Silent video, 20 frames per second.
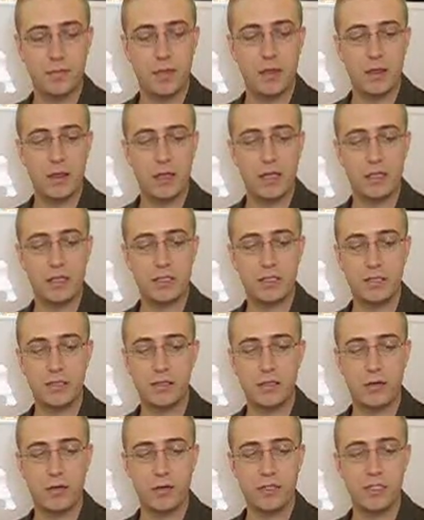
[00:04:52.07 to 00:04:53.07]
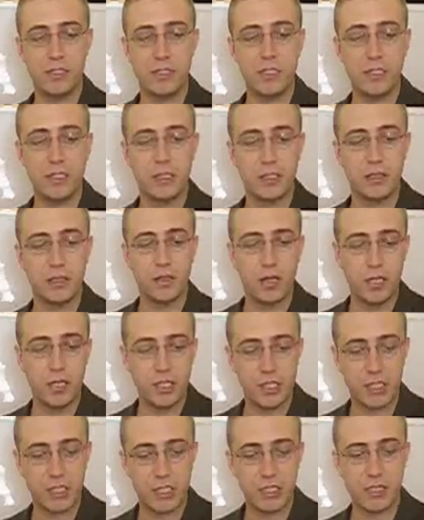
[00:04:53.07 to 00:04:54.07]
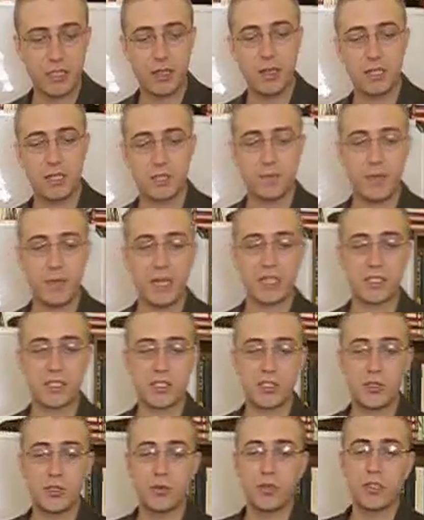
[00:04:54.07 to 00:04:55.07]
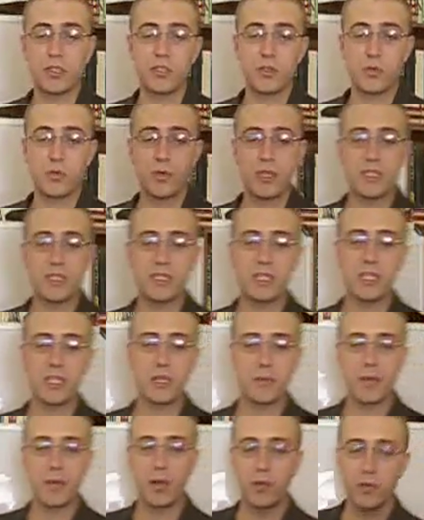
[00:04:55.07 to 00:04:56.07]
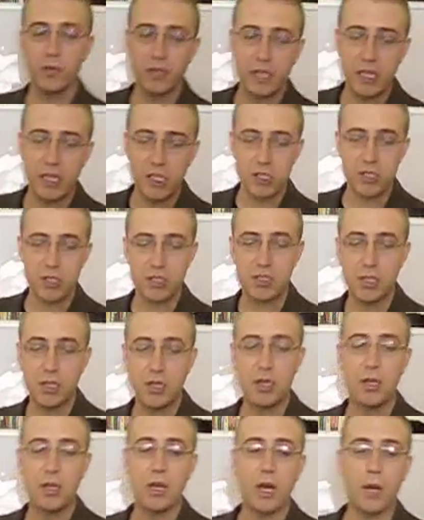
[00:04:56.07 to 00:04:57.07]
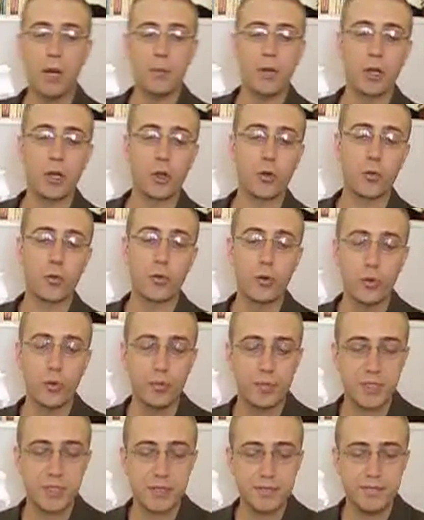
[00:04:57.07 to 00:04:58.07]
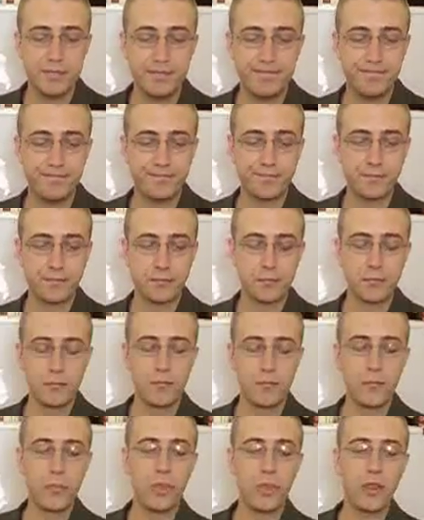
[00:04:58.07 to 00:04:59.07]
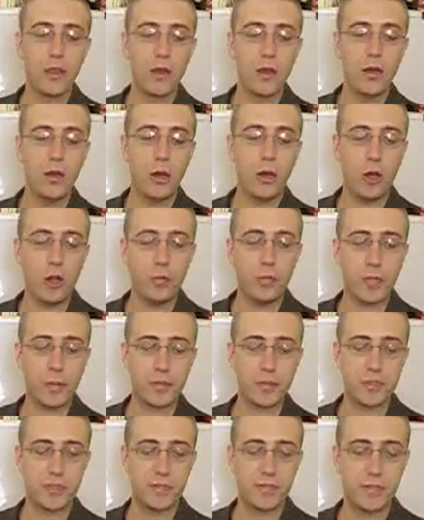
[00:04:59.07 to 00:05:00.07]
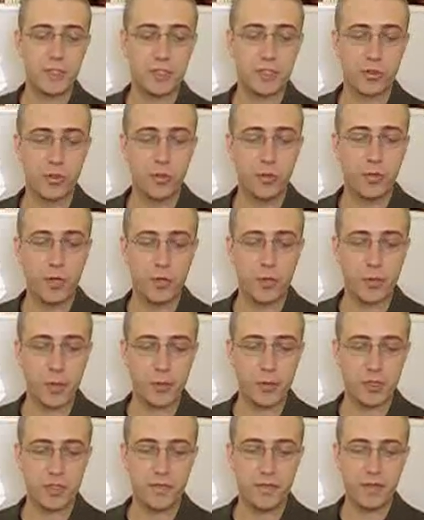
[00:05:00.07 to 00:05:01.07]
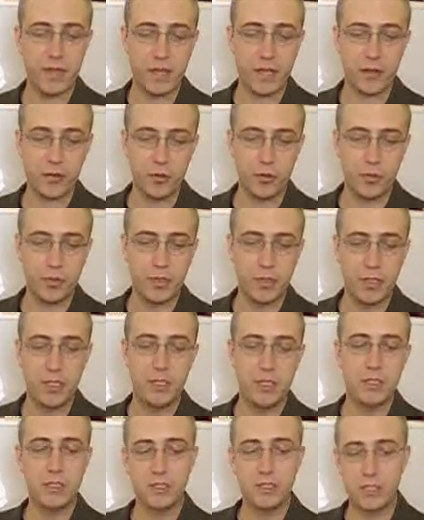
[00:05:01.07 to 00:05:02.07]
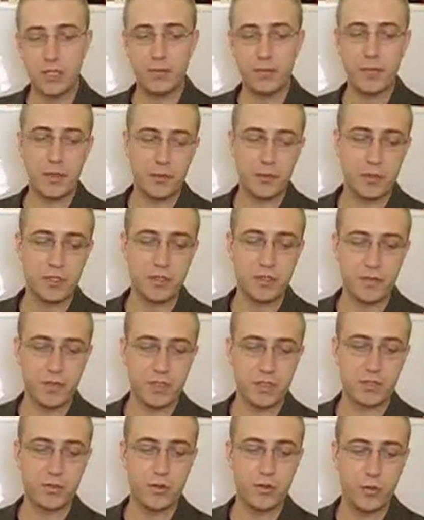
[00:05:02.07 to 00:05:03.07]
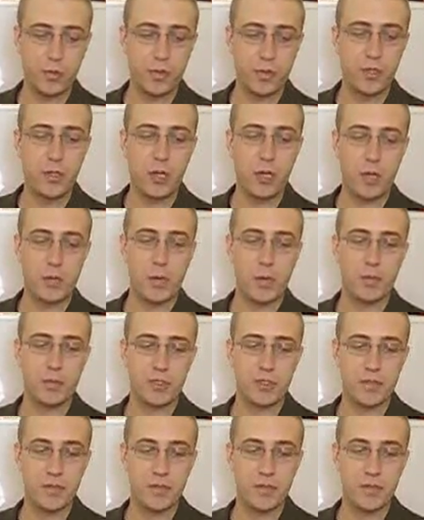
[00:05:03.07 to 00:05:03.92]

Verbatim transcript: That's Aristotelian logic is thus best suited to reasoning about relations among groups. All members of this group are members of that group, some members of this group are members of